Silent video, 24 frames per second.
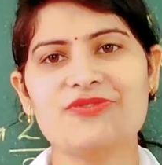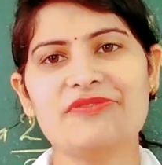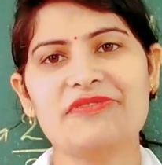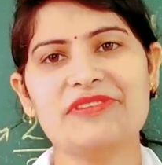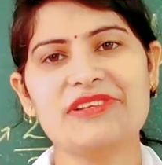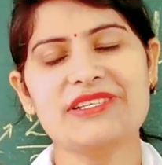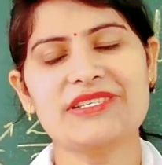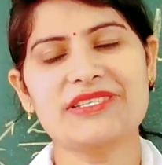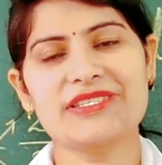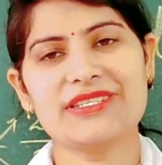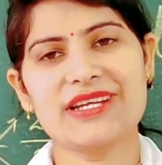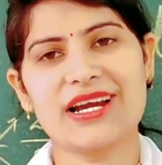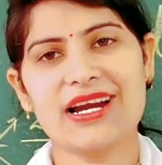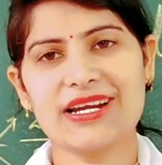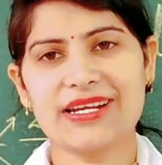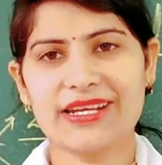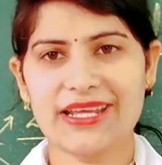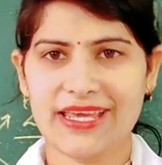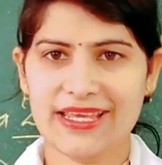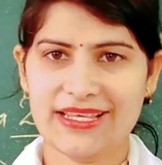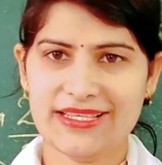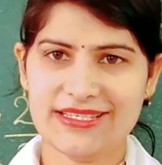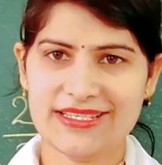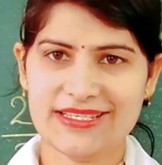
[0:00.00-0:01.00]
we will
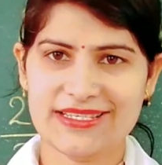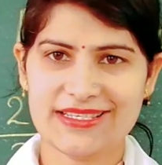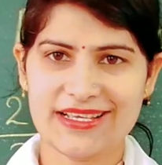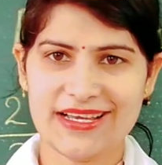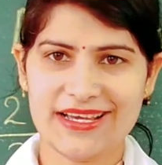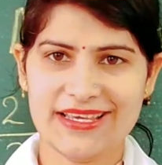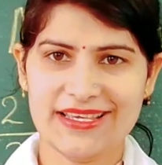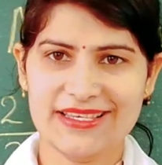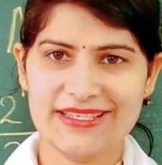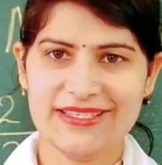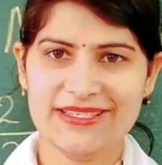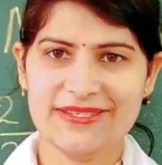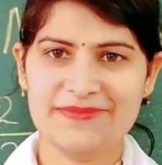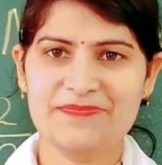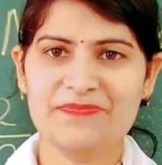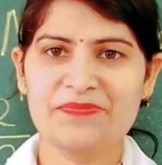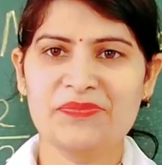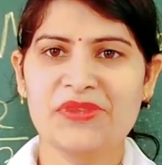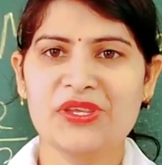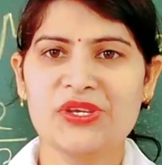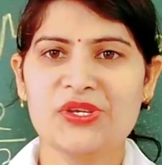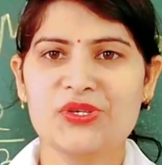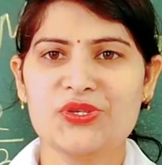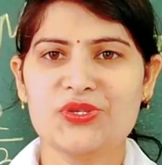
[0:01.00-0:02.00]
start exercise.
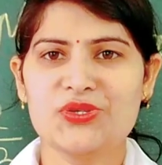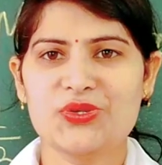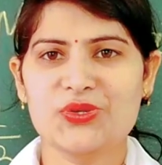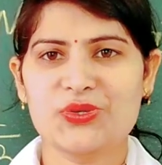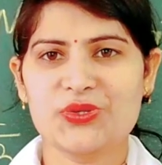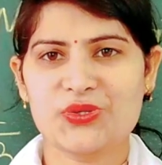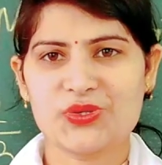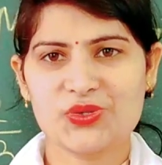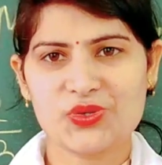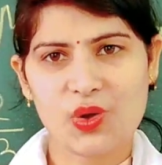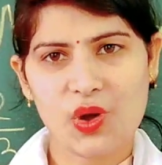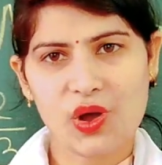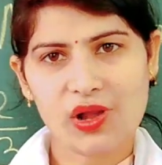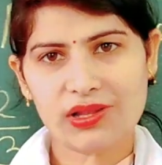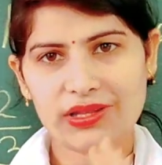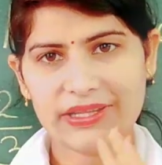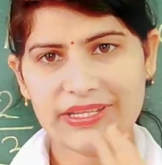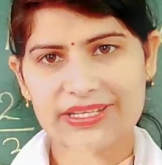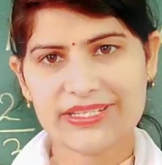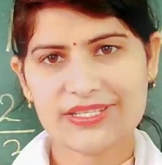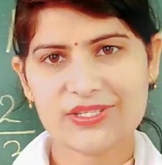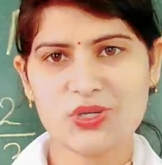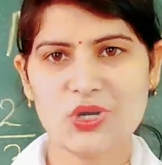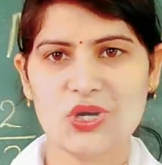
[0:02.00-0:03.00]
So solve
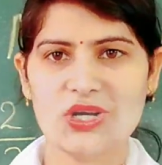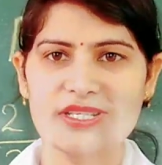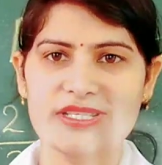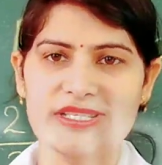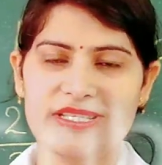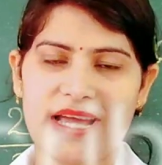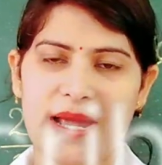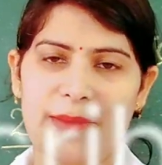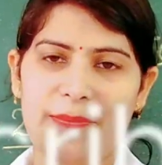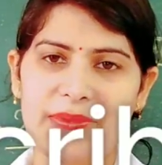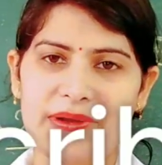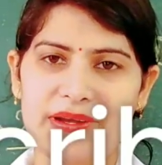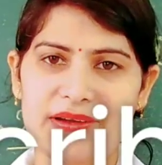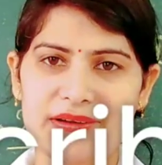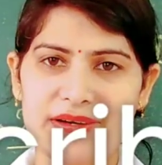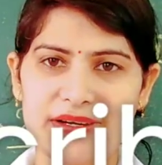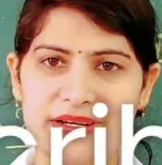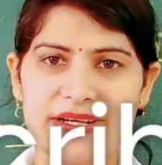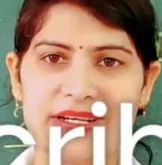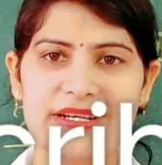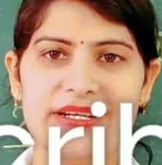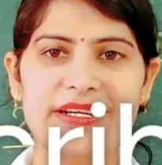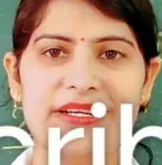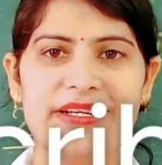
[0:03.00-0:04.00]
this concept,
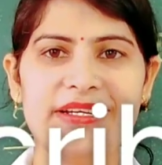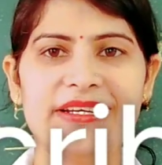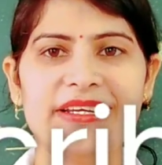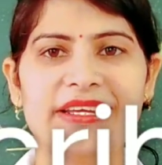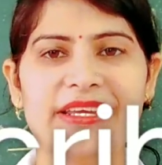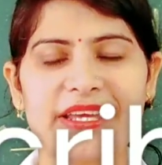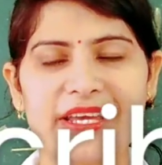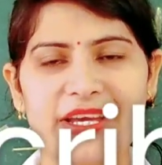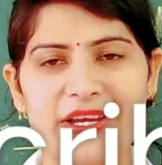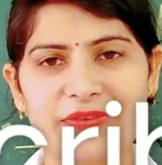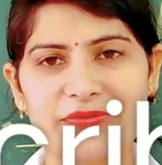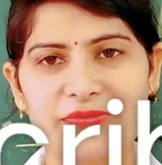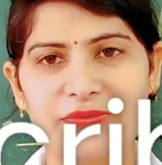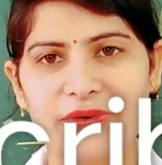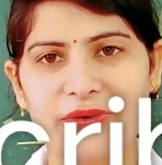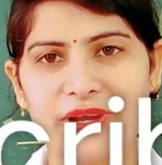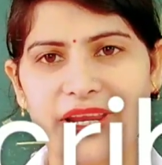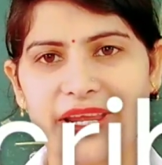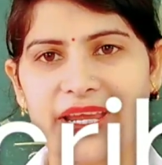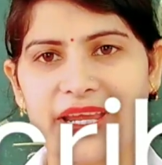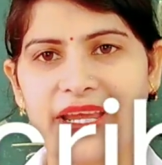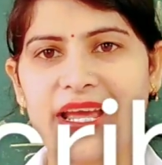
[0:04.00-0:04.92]
learn it carefully.